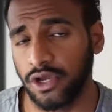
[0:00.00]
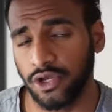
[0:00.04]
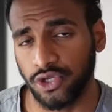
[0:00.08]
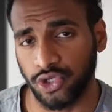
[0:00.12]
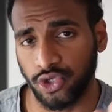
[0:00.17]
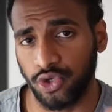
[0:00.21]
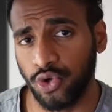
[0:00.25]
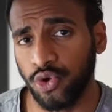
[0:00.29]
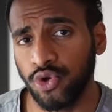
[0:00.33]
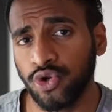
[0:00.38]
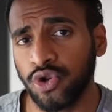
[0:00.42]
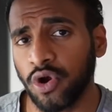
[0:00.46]

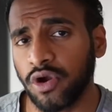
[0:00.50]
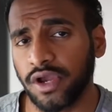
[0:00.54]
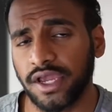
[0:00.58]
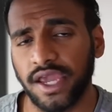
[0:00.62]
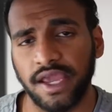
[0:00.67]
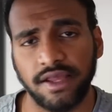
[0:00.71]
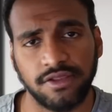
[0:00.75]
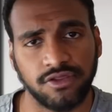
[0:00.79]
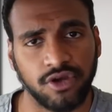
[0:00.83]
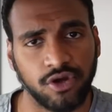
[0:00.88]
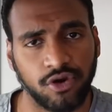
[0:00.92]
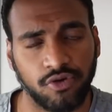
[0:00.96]
You not
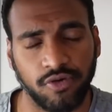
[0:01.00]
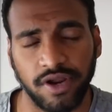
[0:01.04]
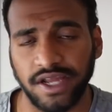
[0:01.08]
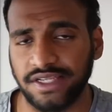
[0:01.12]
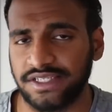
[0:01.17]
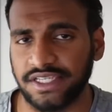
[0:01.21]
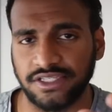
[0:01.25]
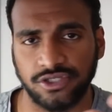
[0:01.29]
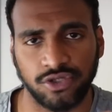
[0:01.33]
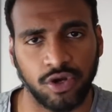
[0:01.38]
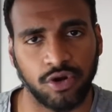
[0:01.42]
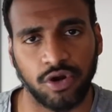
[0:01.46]
getting the
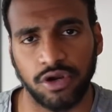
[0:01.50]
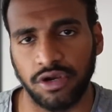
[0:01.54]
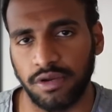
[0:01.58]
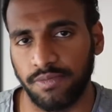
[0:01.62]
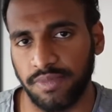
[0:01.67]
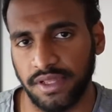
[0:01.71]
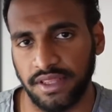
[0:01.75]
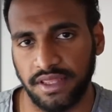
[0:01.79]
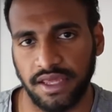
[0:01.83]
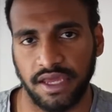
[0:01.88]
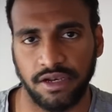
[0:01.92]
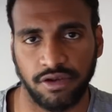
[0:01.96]
grades is not going to
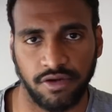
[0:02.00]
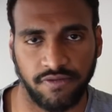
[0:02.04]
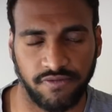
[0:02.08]
be the end